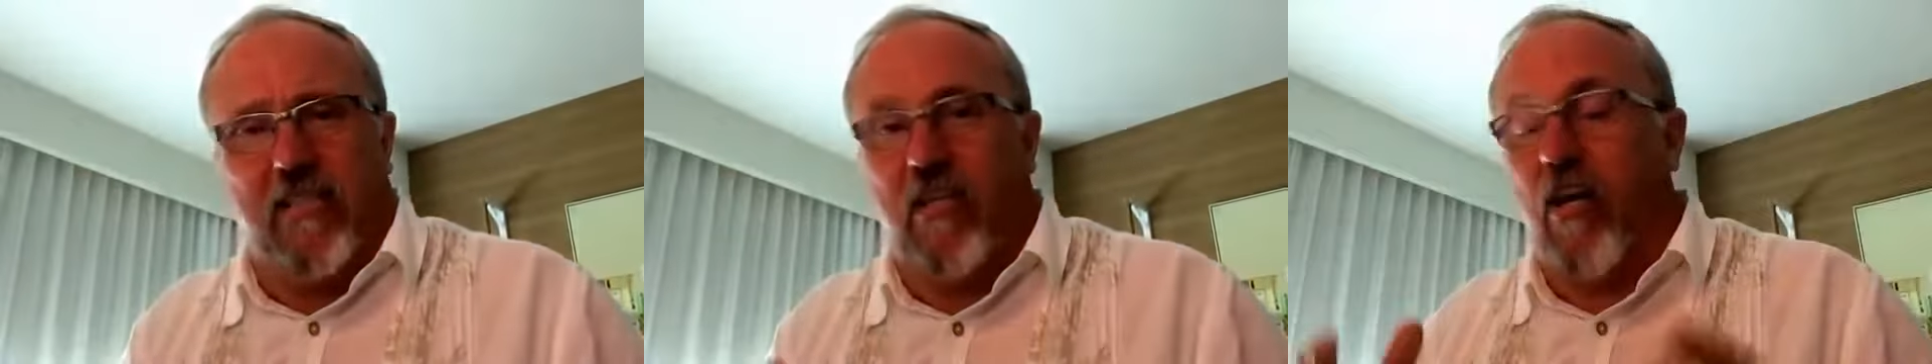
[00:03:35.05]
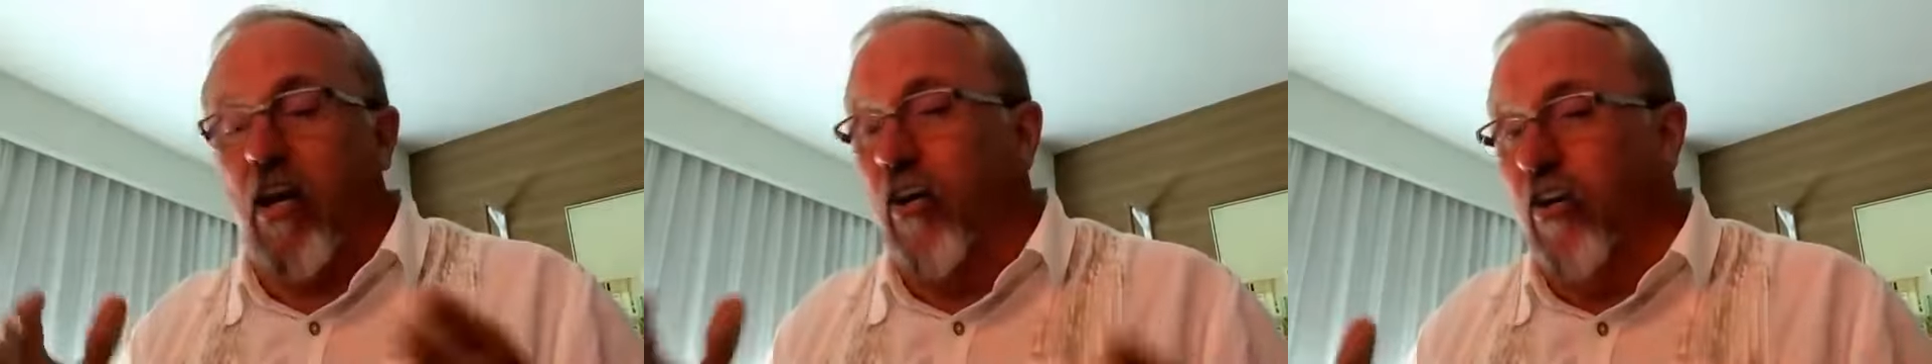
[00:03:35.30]
and
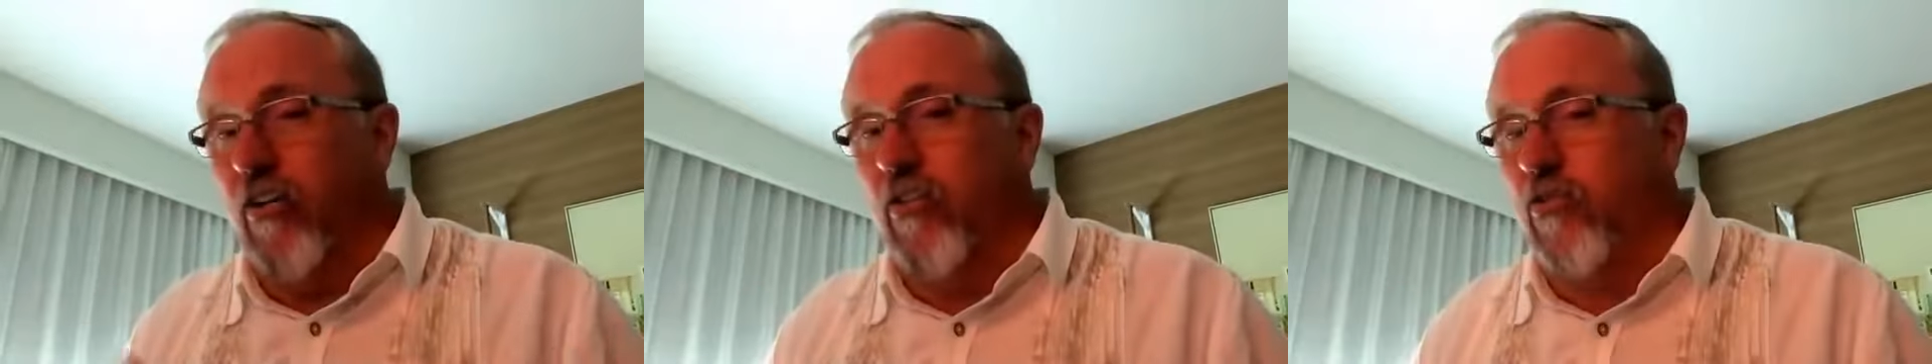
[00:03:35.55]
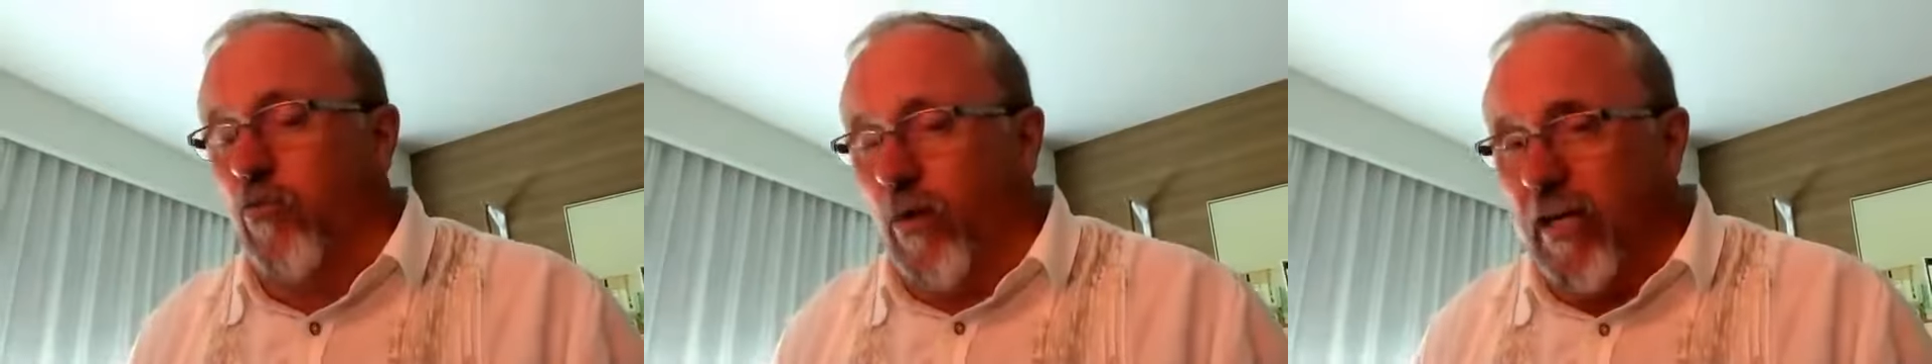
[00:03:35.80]

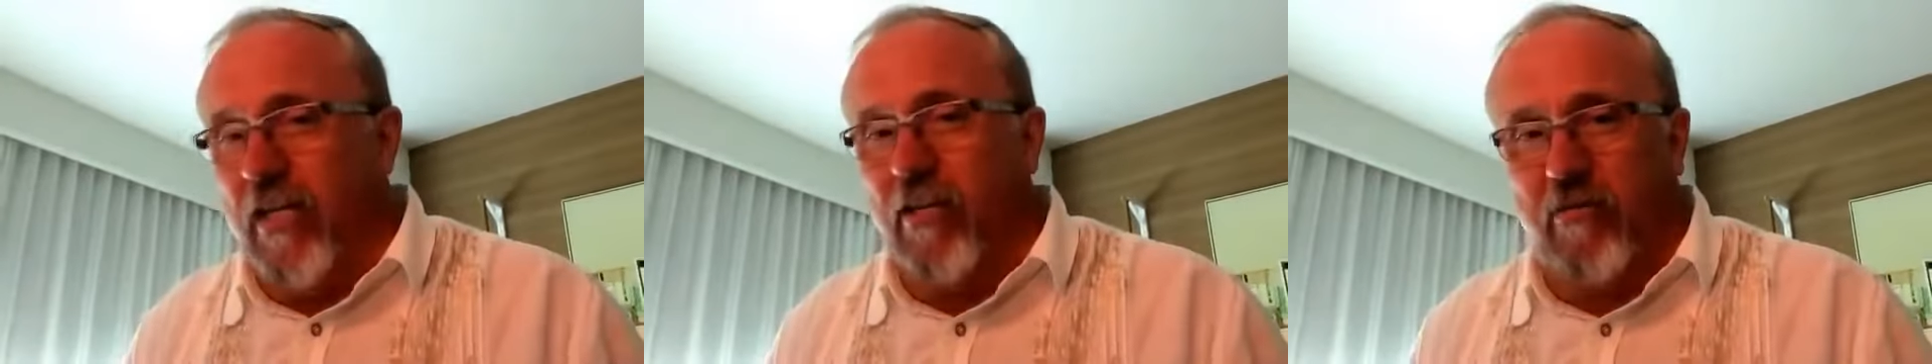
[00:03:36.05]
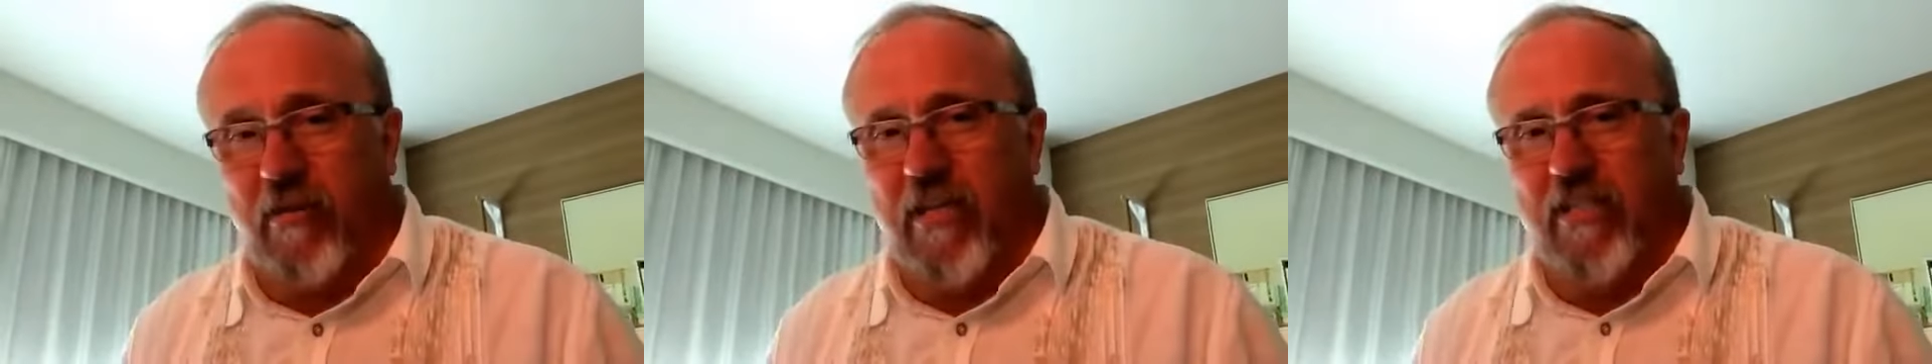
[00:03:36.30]
120
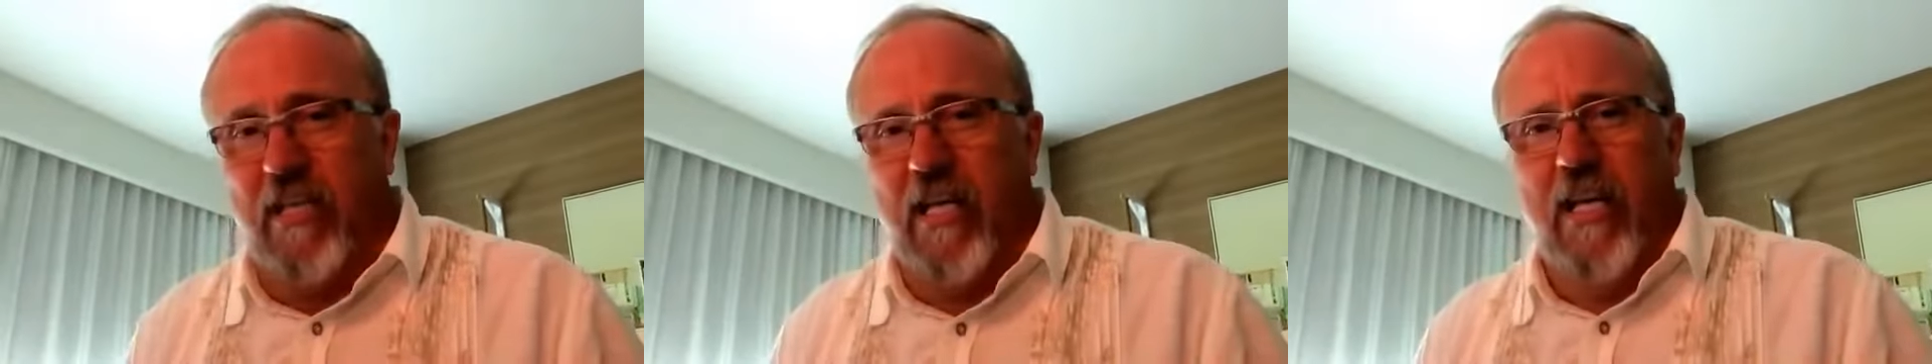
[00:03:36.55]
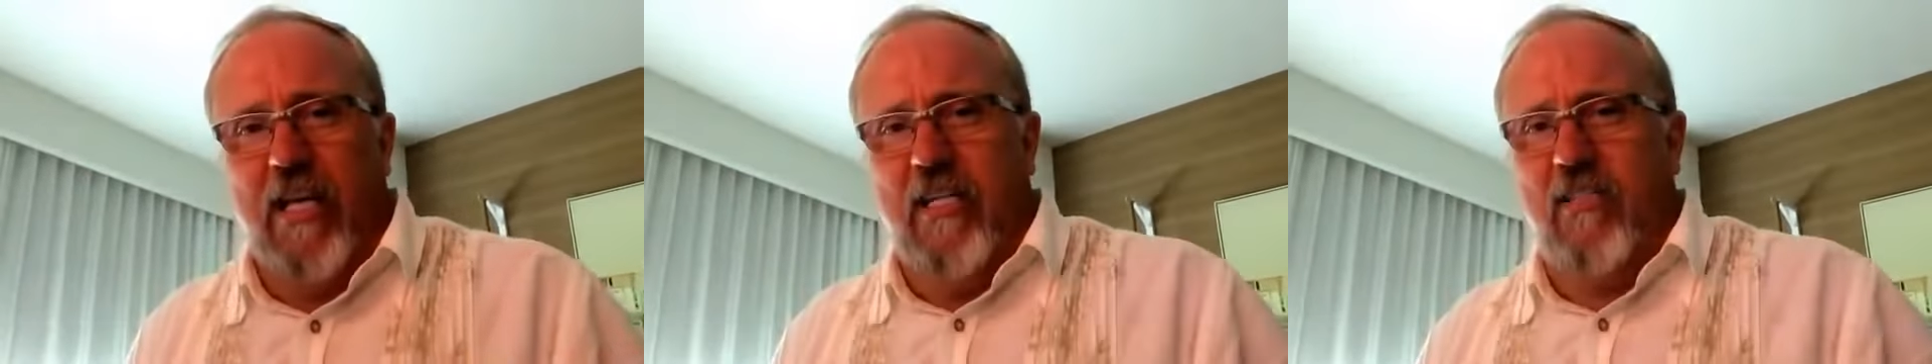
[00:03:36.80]
degrees
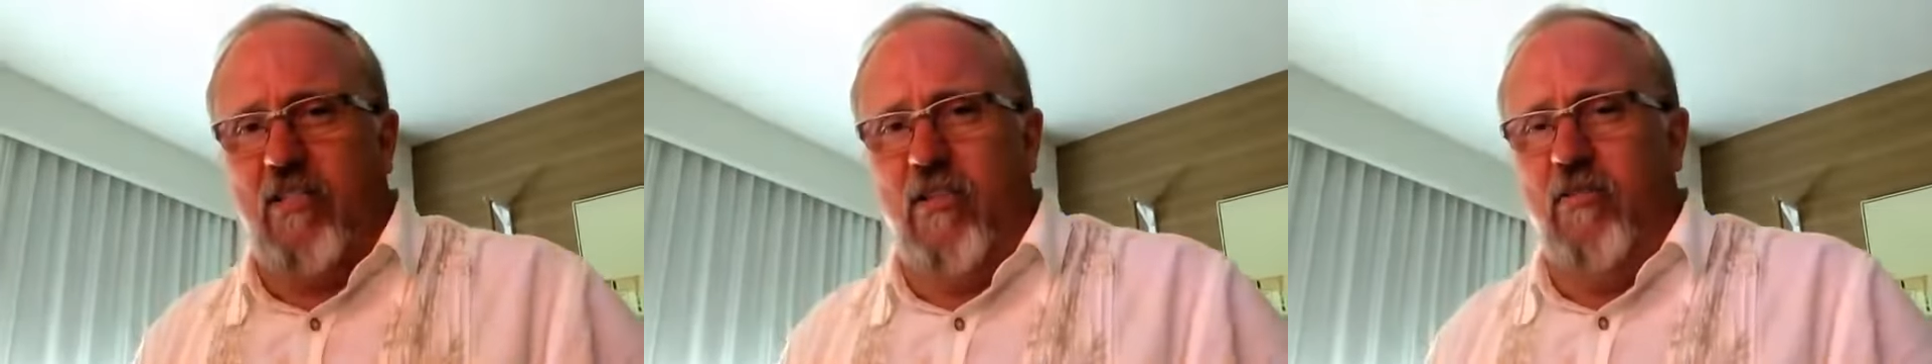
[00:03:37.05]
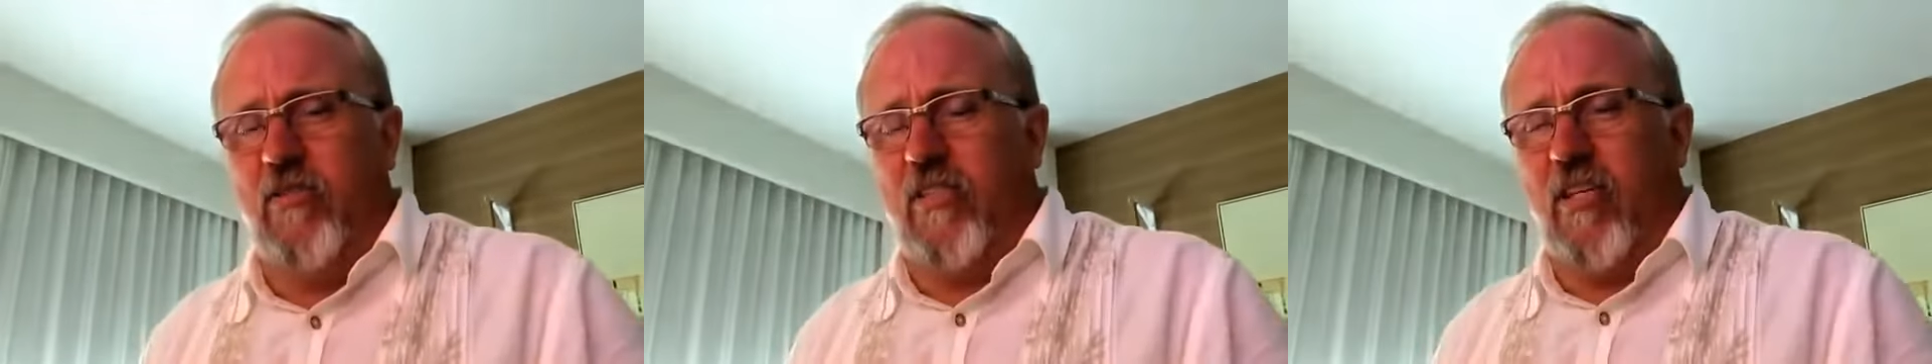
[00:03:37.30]
in
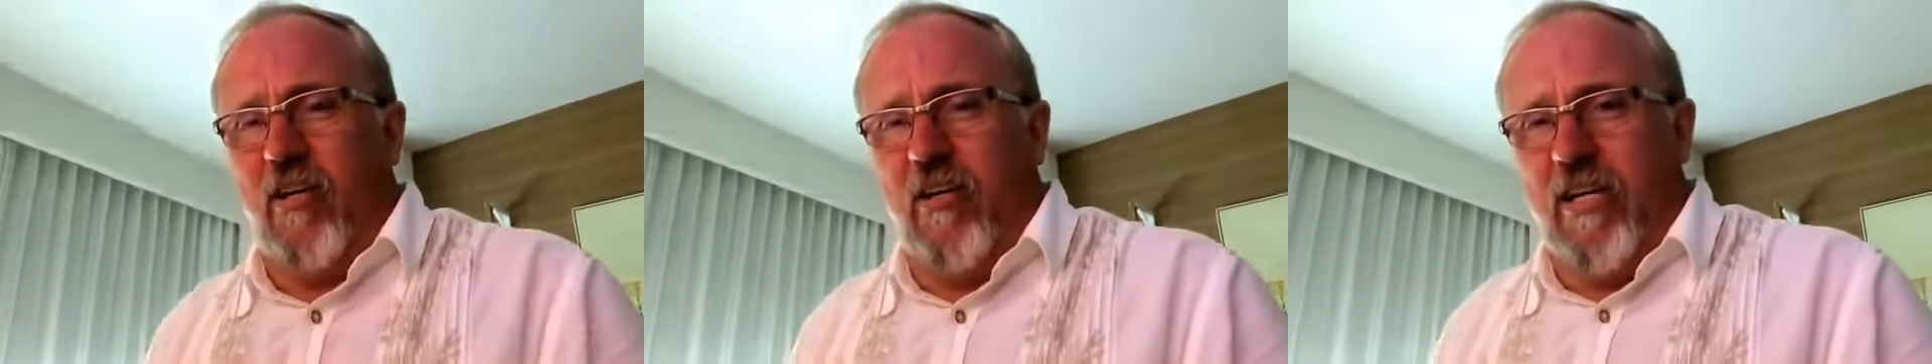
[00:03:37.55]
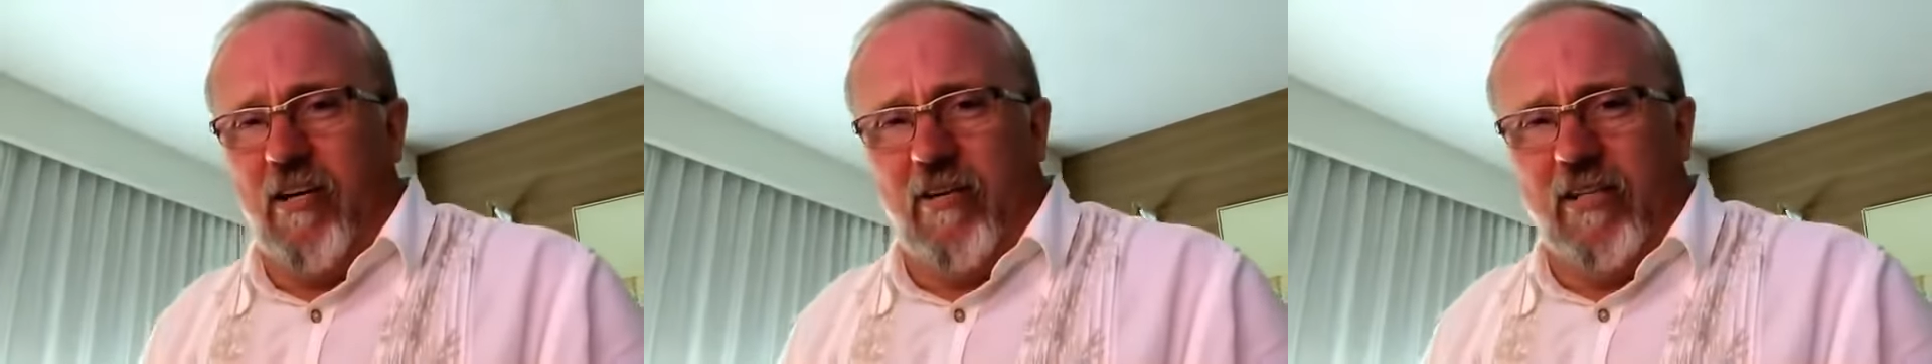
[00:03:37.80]

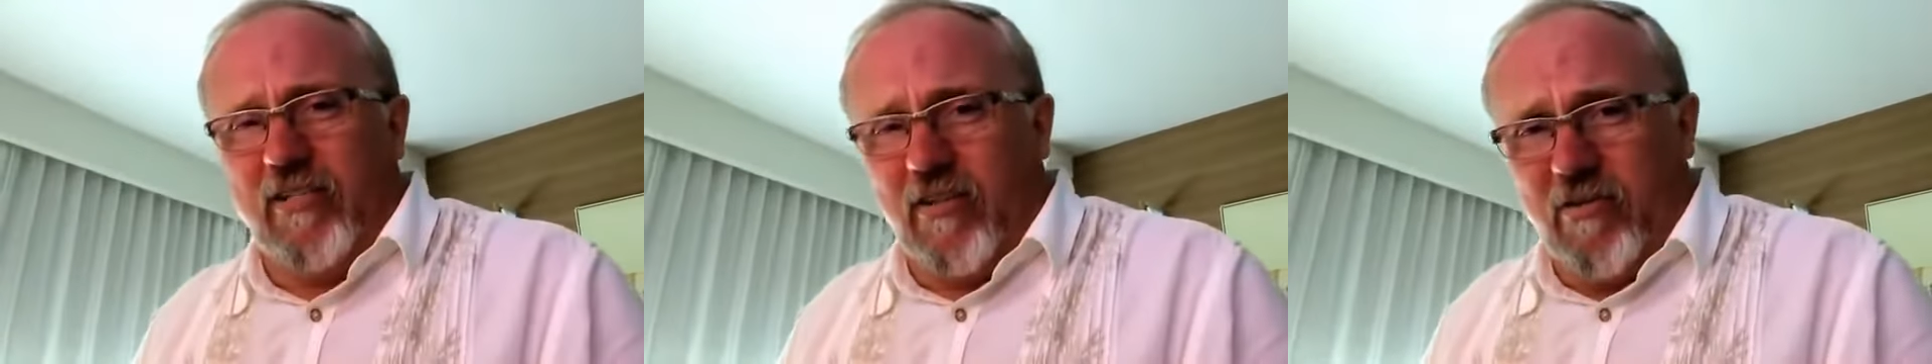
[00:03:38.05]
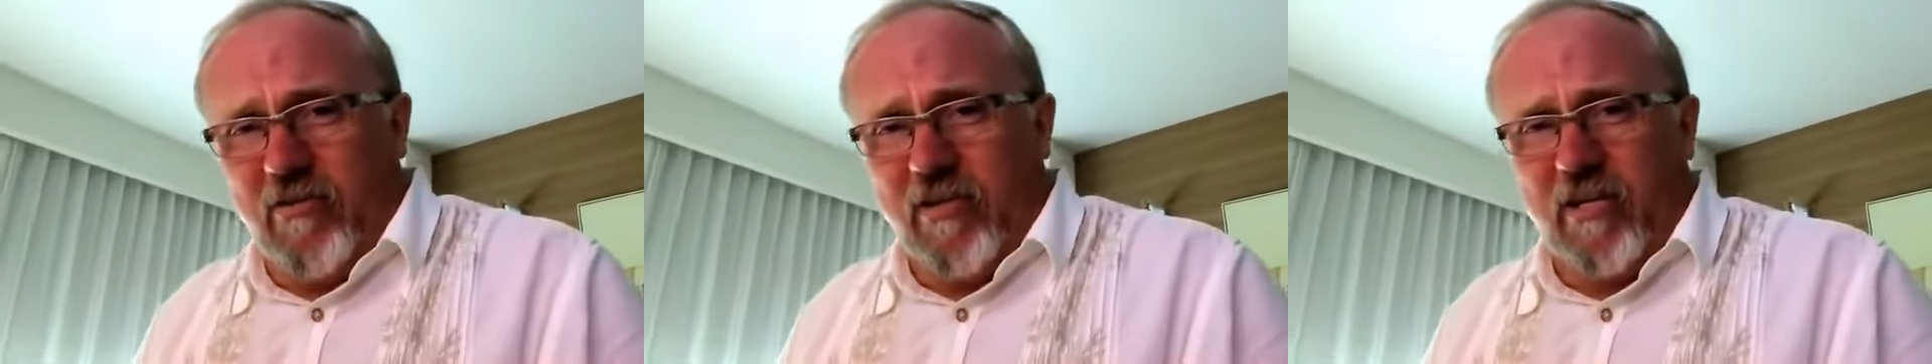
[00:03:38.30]
Tucson,
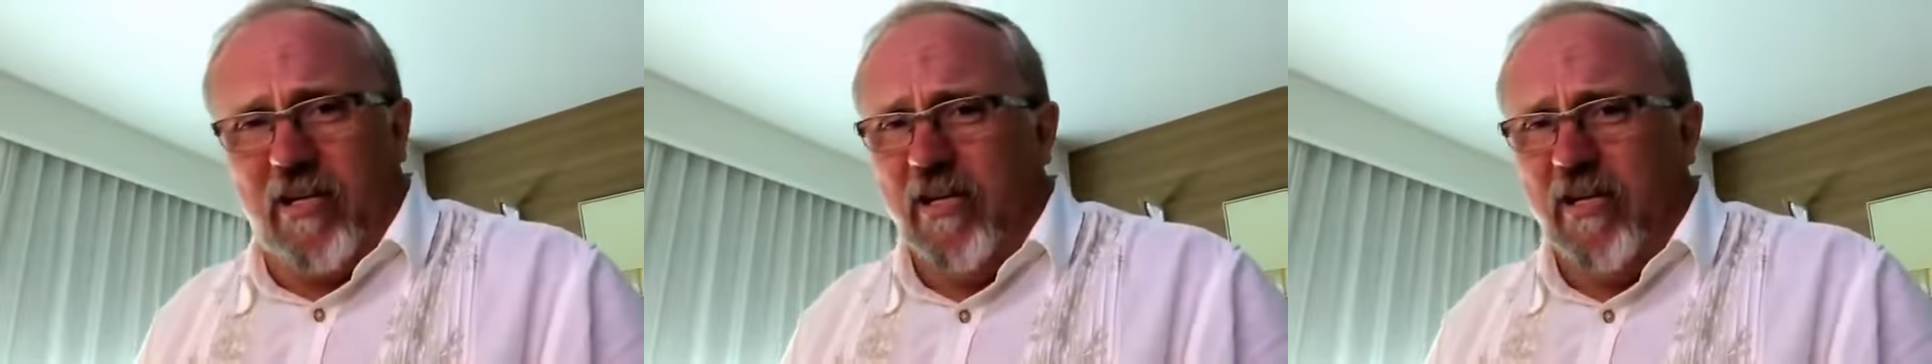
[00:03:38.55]
Arizona,